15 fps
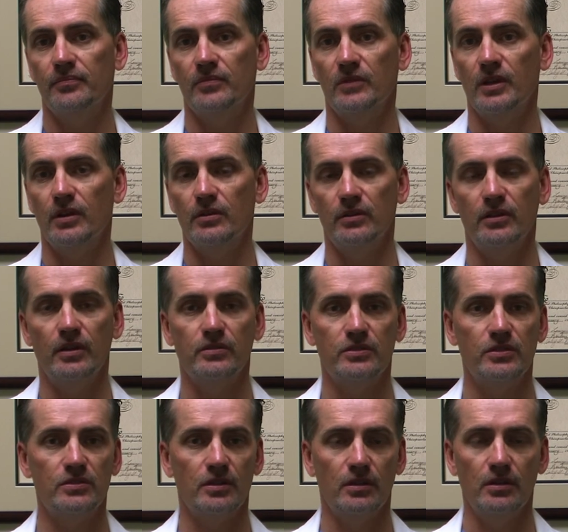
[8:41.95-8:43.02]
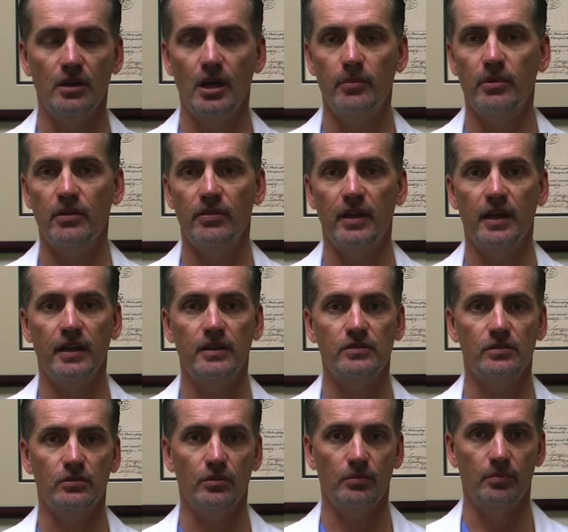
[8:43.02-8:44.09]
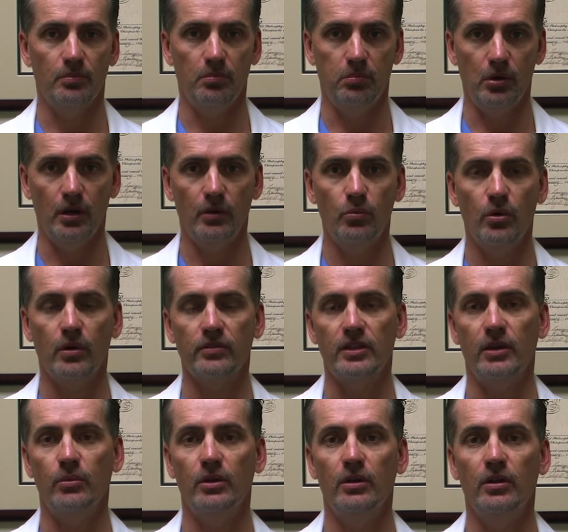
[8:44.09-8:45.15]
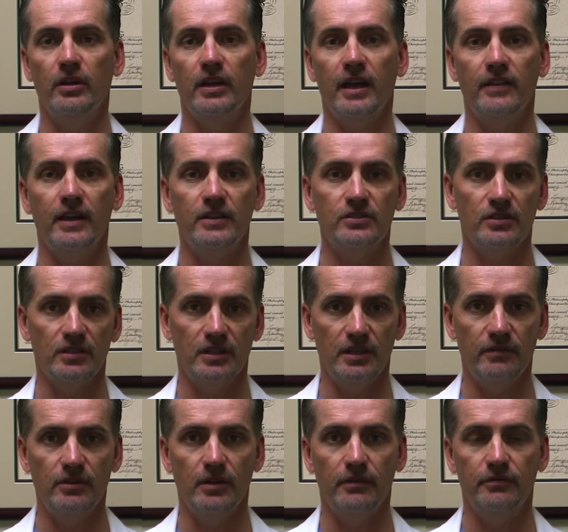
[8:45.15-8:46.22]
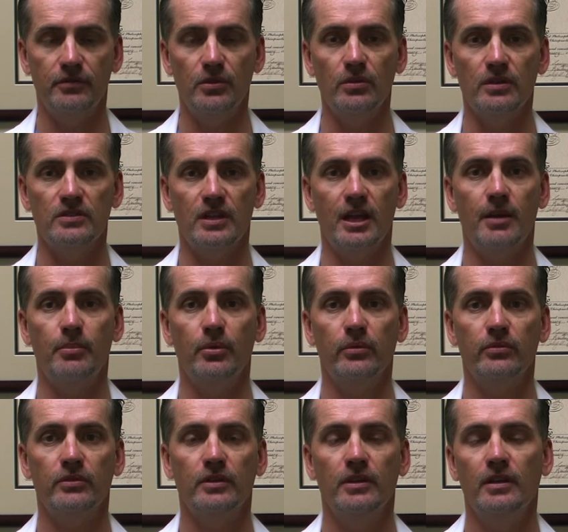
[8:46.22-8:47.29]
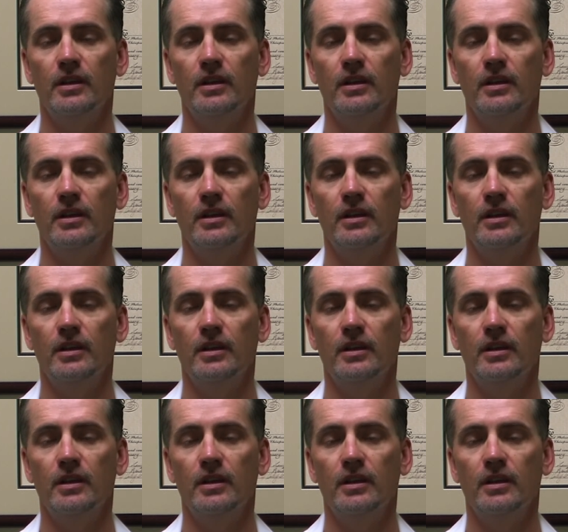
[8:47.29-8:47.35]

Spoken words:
There's just a number of things in your blood work that we look at. That's to give you a few examples.